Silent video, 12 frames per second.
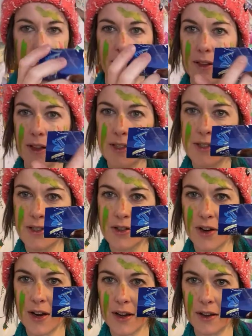let's
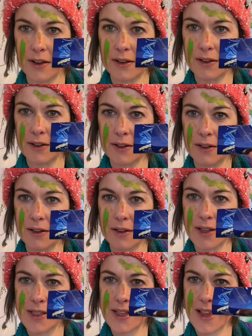try,
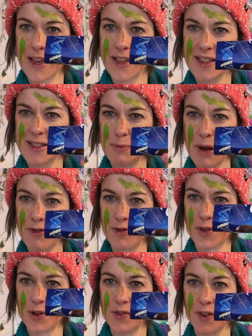actually it's about
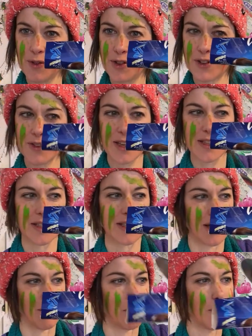45 degrees, isn't
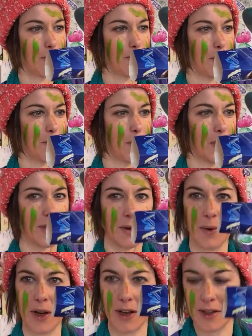it? My proper one that
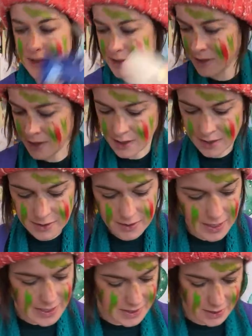works. So
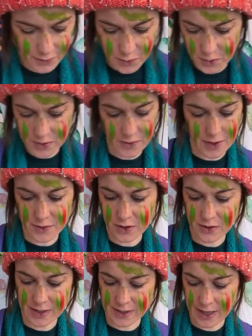let's do 45
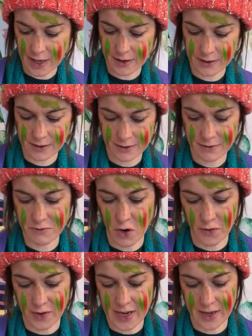degrees again,
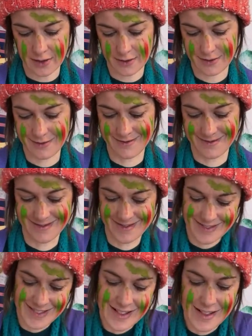roughly.
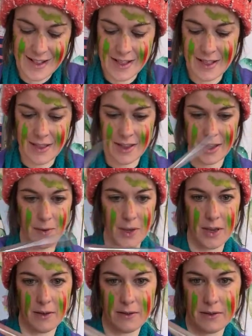Here we
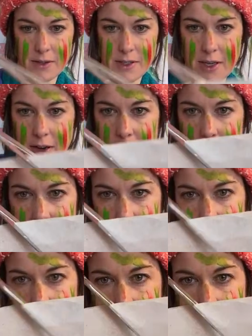go. So like